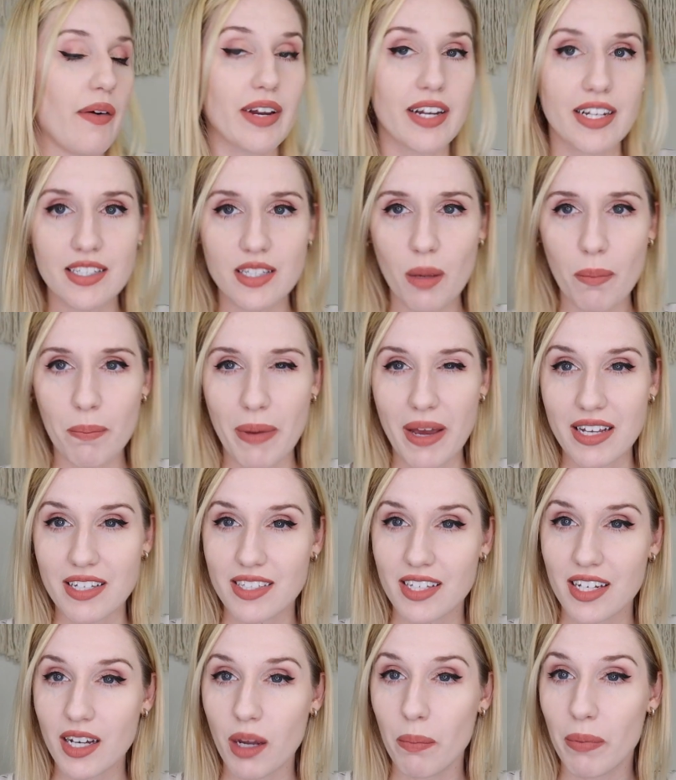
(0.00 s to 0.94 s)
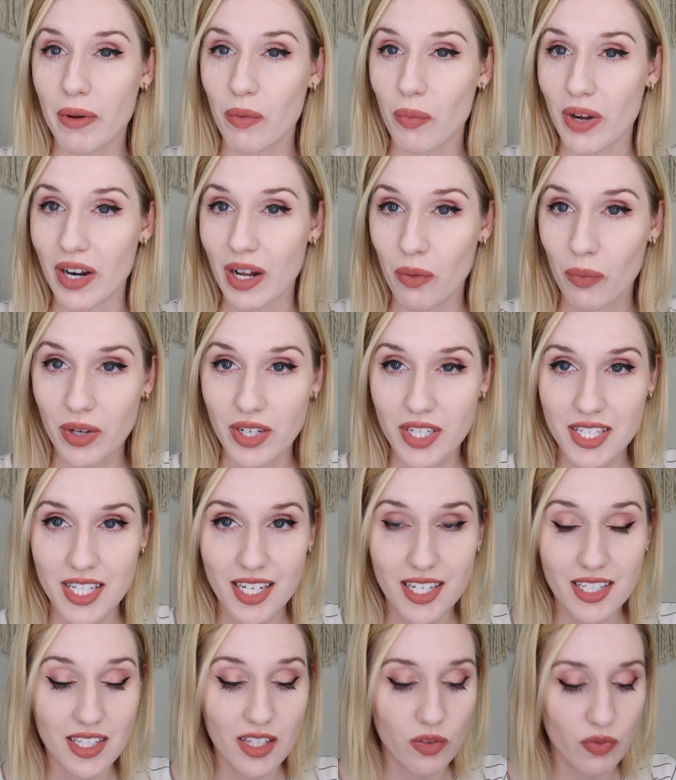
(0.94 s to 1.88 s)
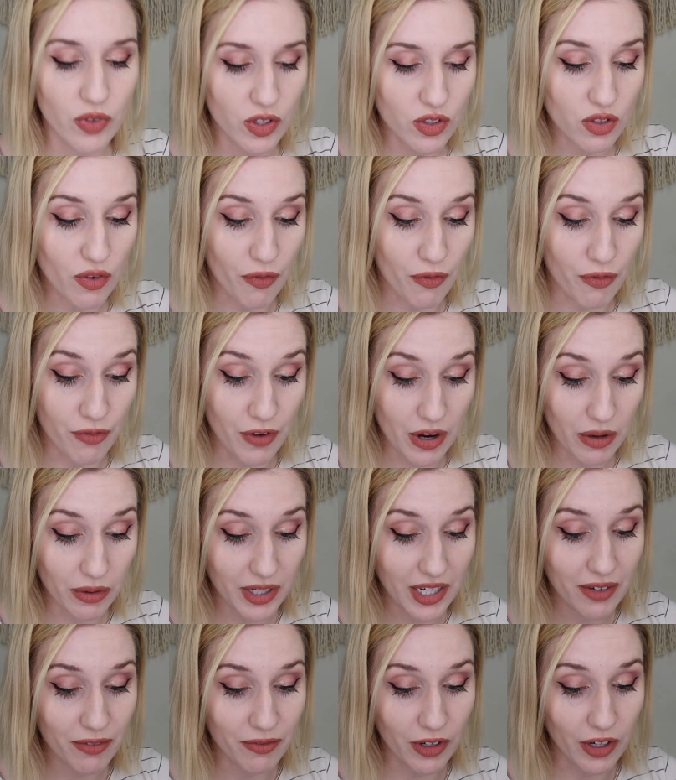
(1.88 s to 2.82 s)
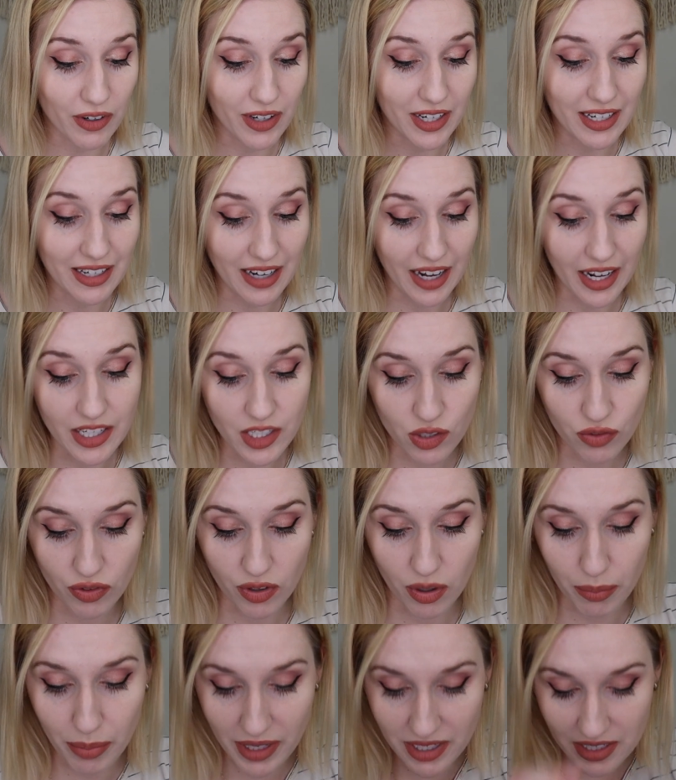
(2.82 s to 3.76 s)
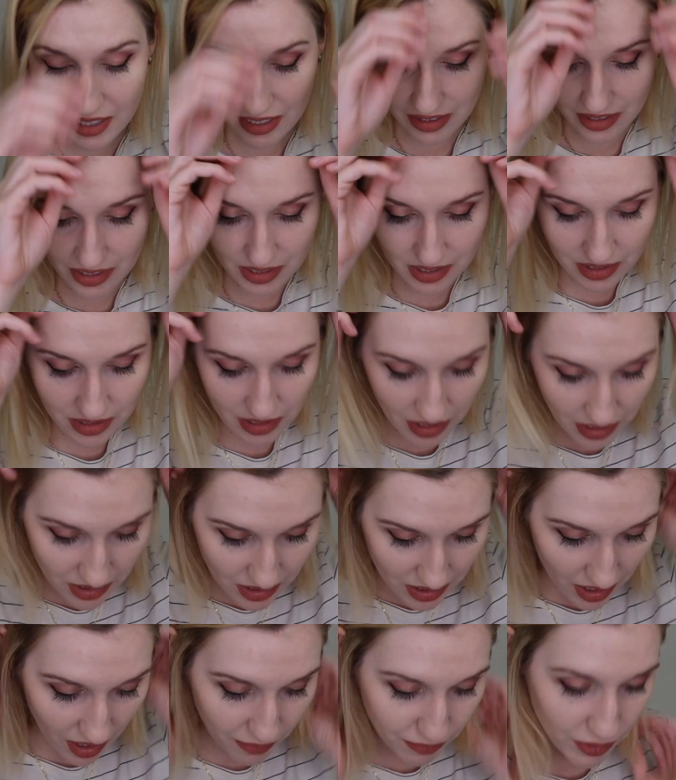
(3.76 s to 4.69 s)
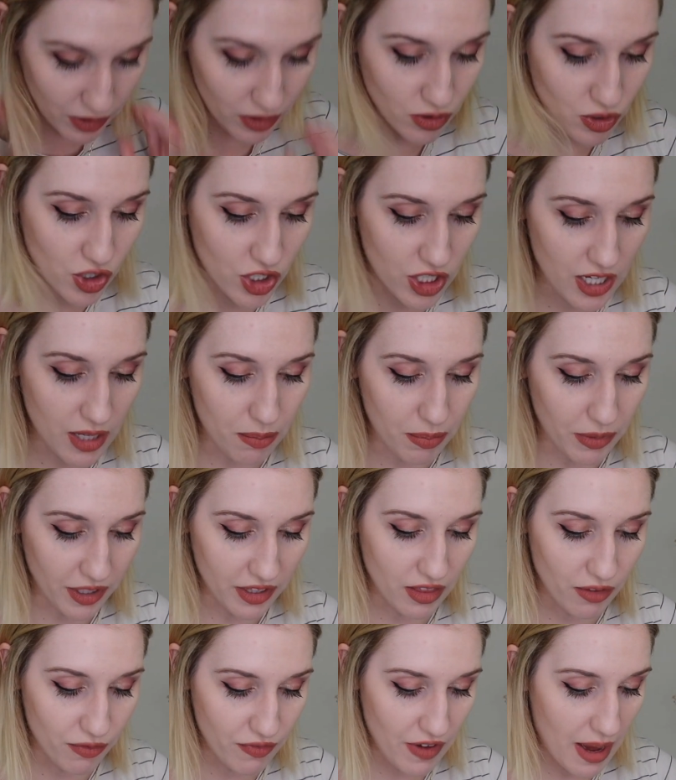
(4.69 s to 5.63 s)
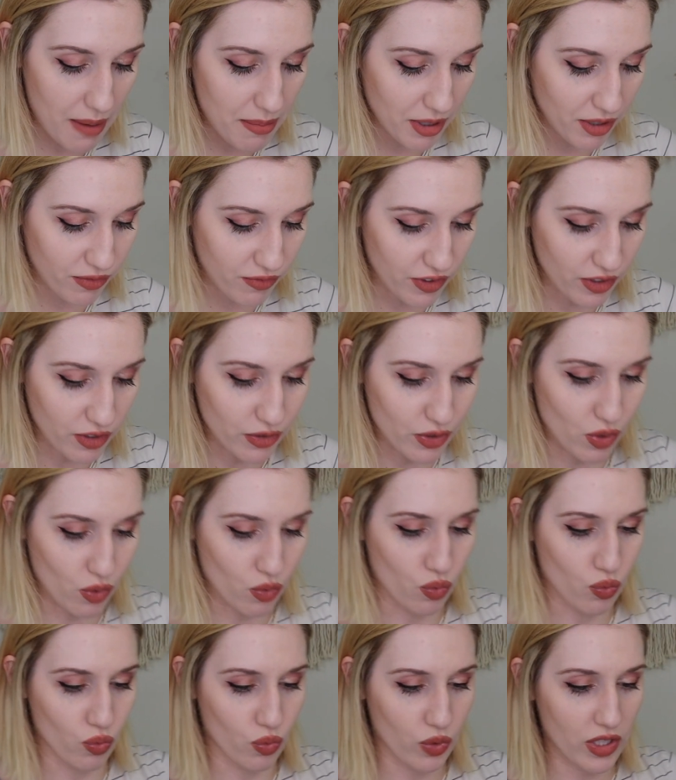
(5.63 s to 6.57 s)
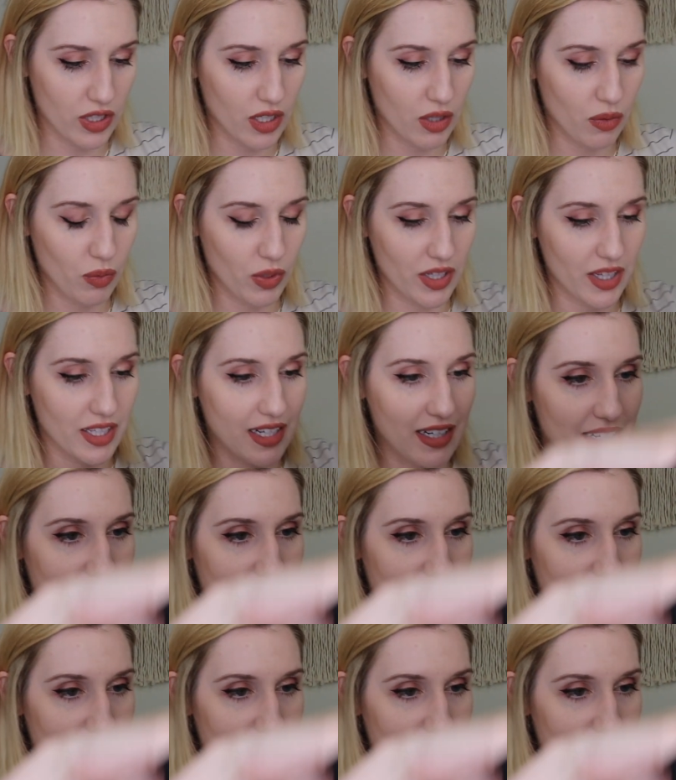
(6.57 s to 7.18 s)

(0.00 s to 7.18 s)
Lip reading: it is a basic, but what I will say is this feels very, very nice for a basic. This does not feel cheap. Like, the fabric feels really, really